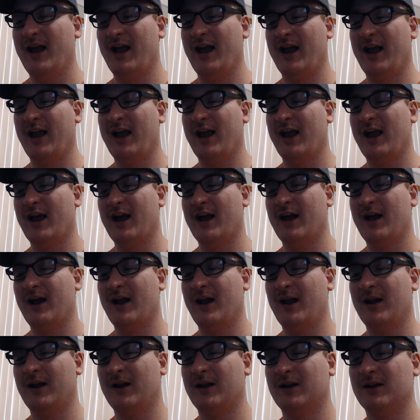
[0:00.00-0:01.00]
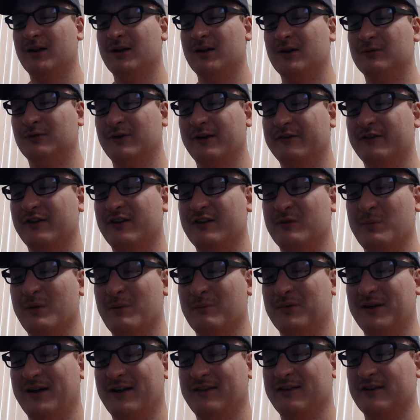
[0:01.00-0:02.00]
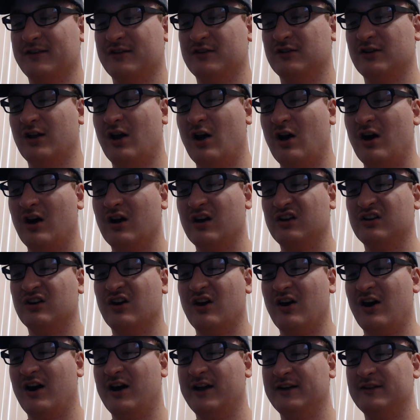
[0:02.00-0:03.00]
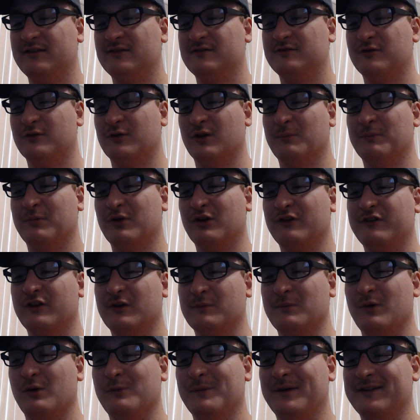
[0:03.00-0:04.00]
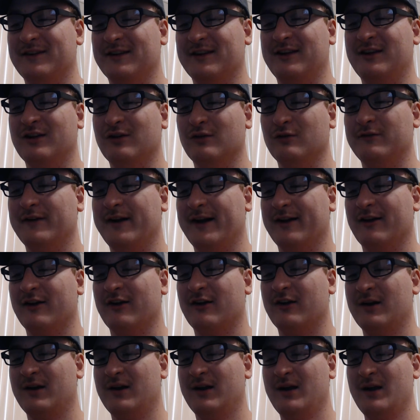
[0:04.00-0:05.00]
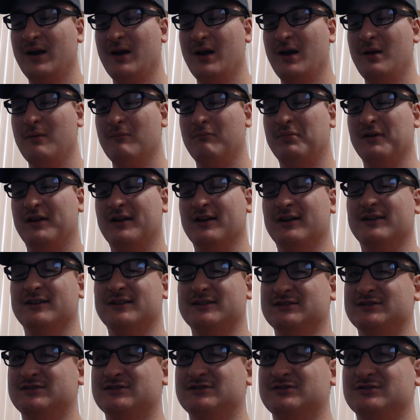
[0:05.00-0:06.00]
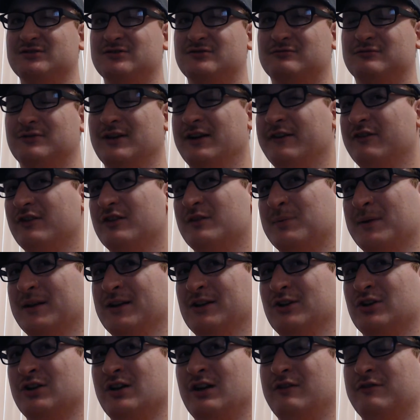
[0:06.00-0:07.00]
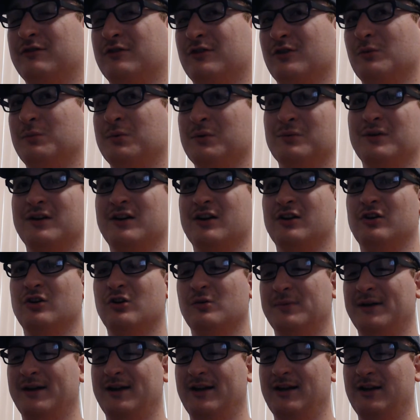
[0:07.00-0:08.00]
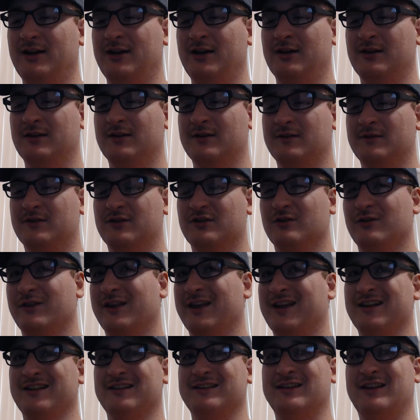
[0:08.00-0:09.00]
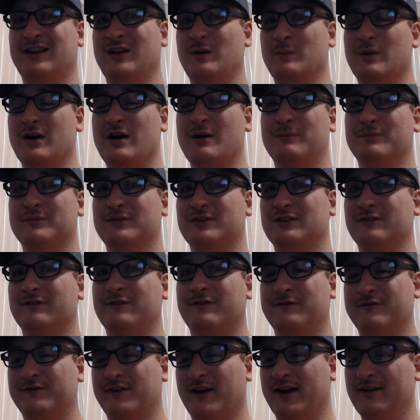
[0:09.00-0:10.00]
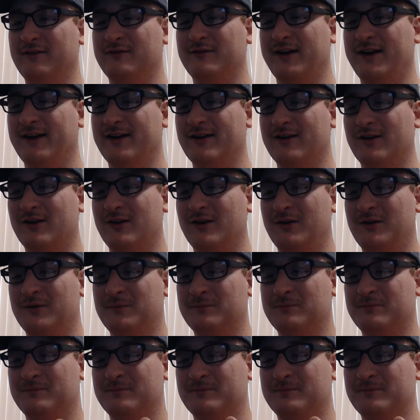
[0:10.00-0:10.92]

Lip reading: And Reva has been playing this long con for a perfect moment to kill Vader, because Reva's been looking for Obi-Wan Kenobi so they can team up to fight Vader.